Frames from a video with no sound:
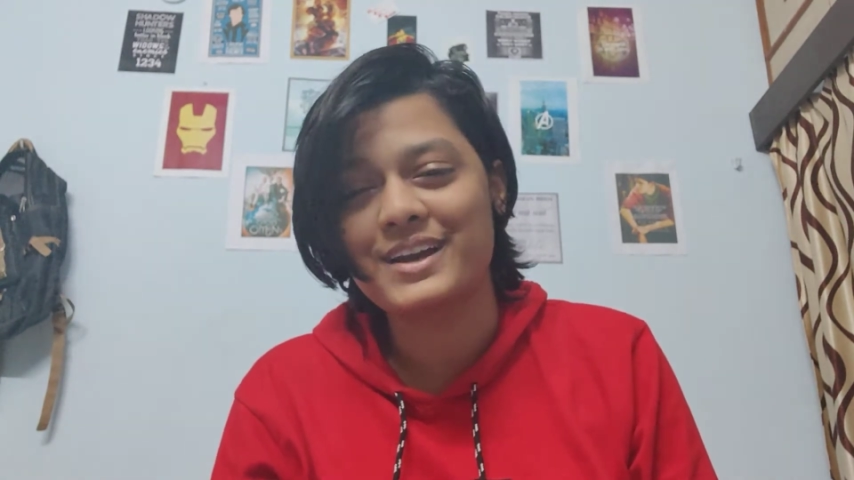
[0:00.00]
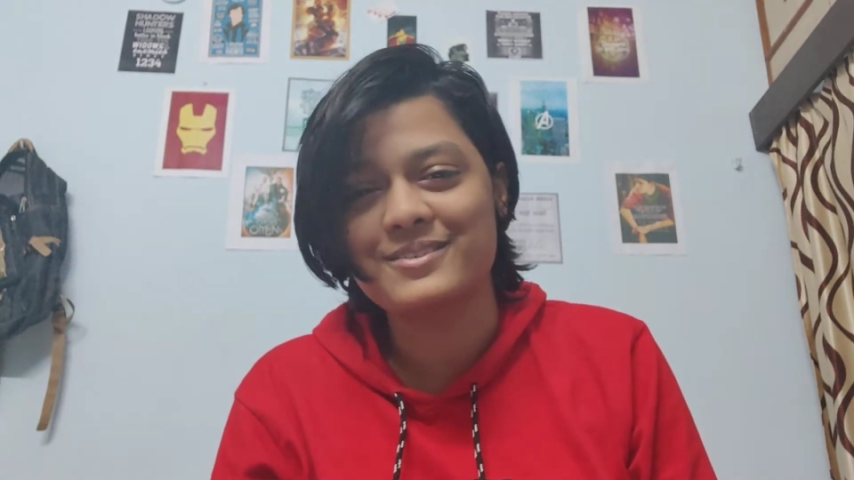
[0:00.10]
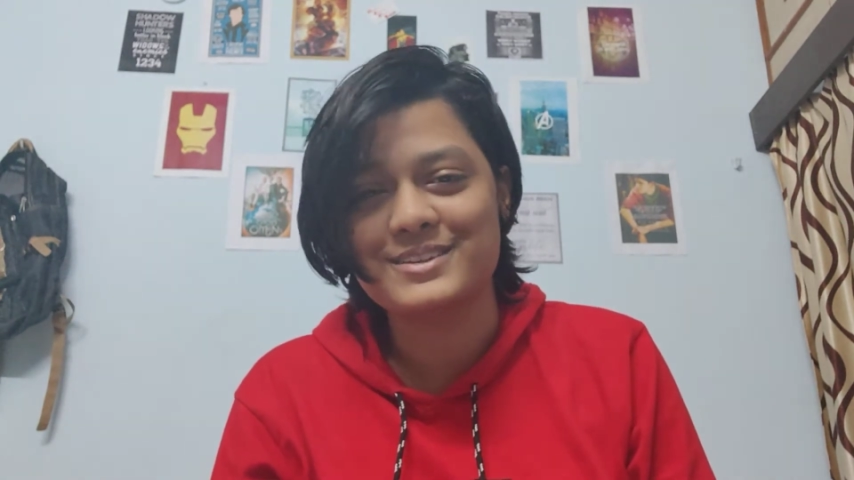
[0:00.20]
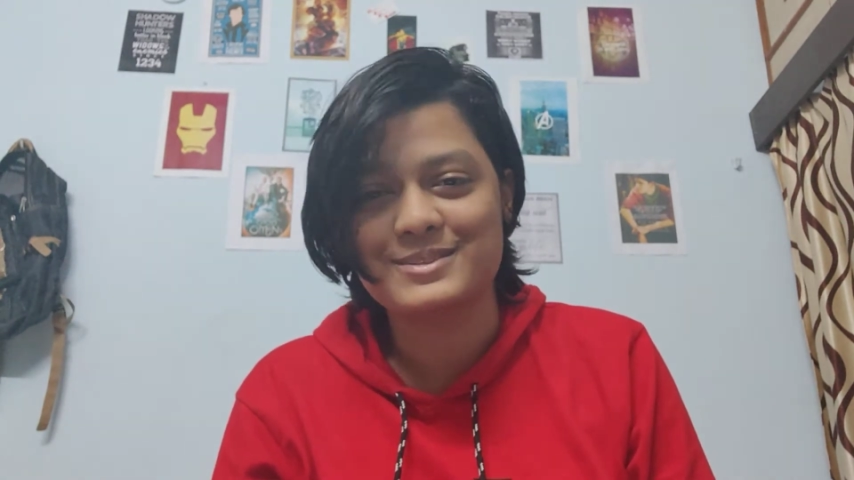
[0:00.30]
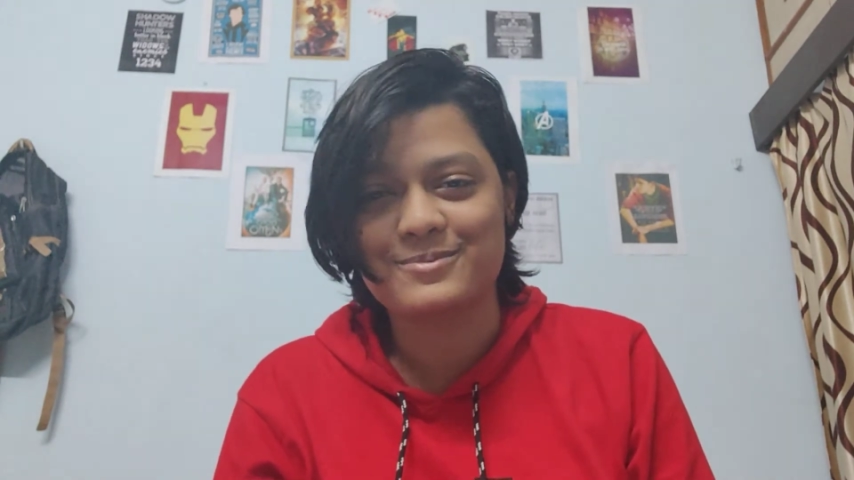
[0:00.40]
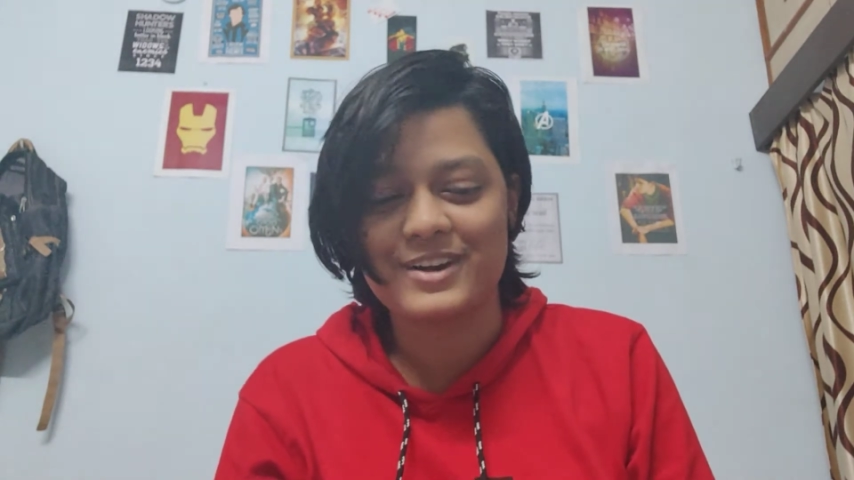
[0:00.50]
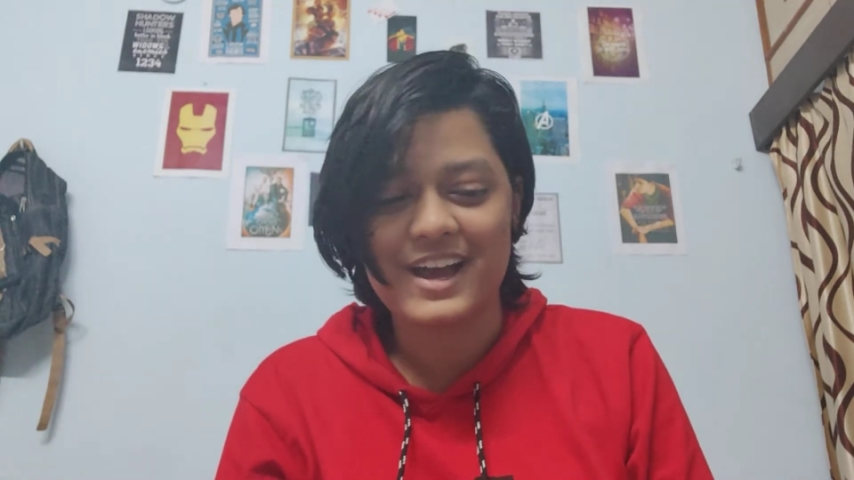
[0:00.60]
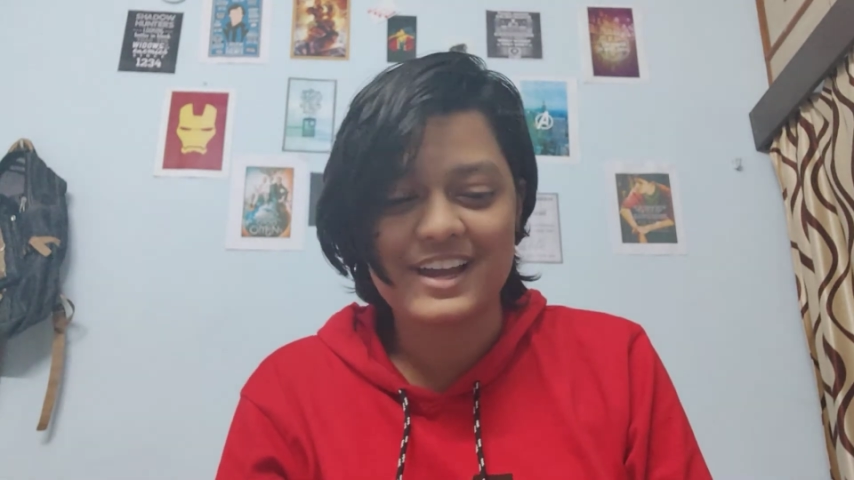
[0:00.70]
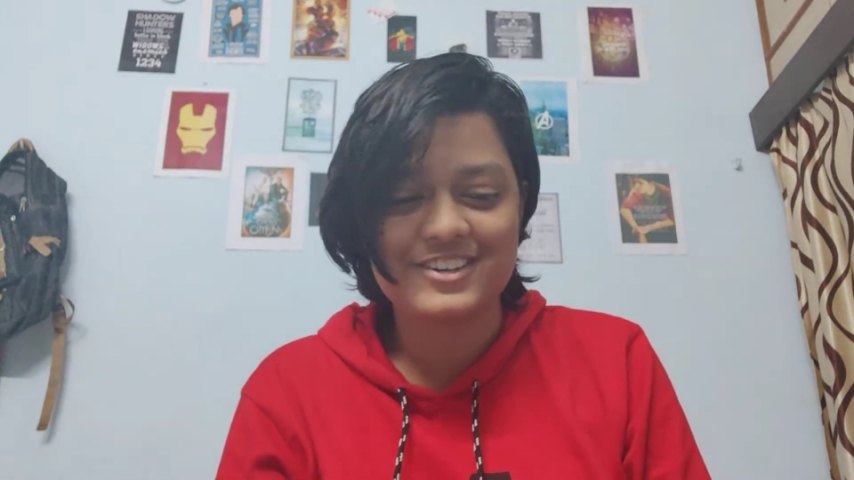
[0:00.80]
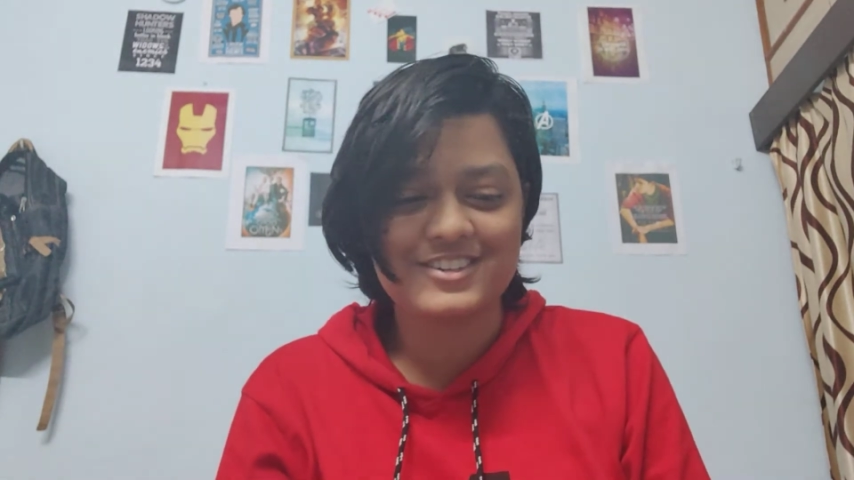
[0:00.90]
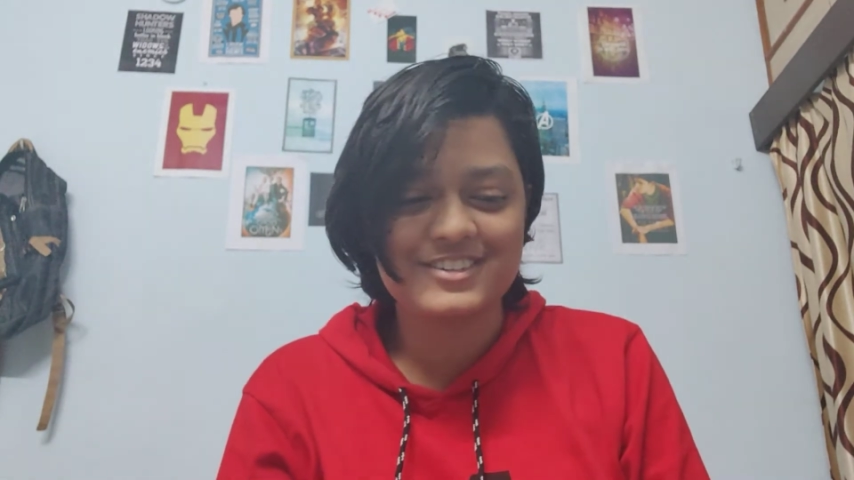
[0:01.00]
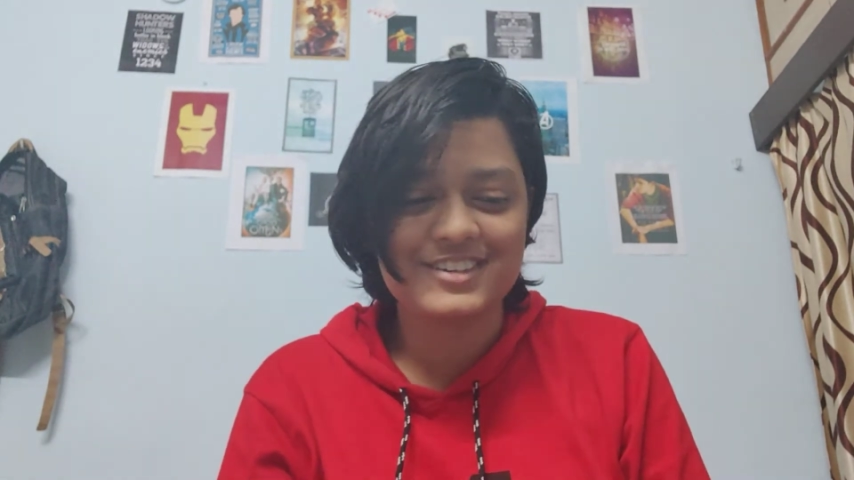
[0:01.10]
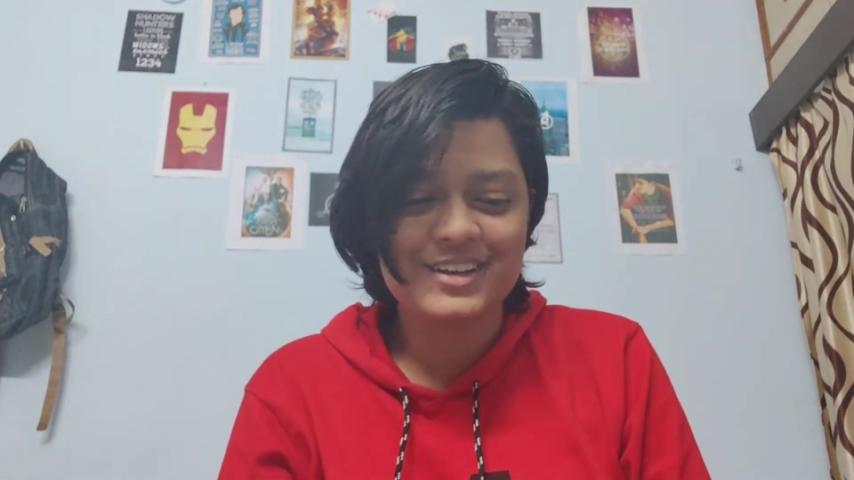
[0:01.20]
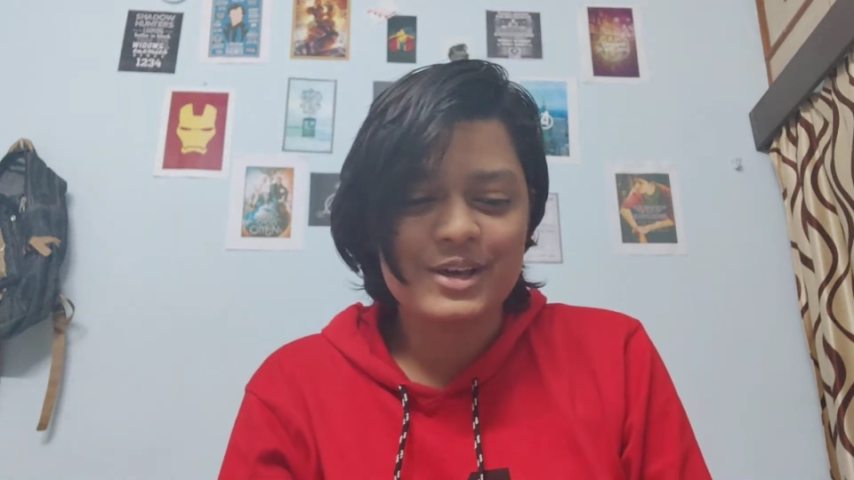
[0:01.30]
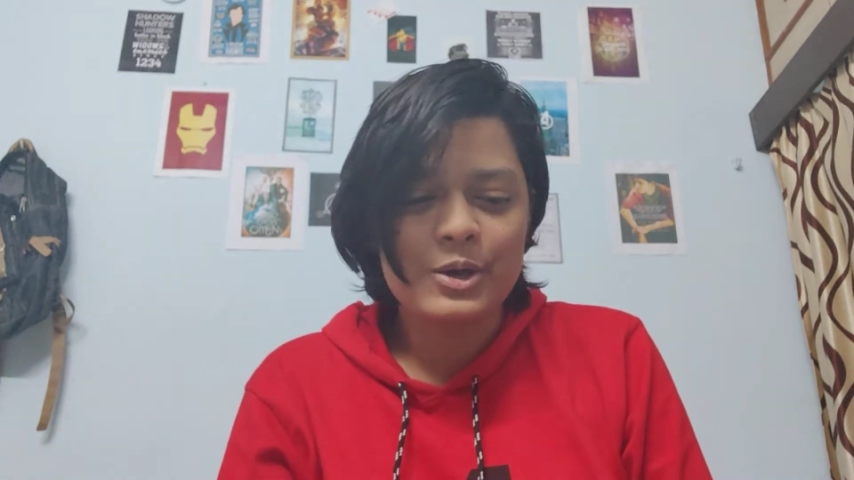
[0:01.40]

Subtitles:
pirates brash,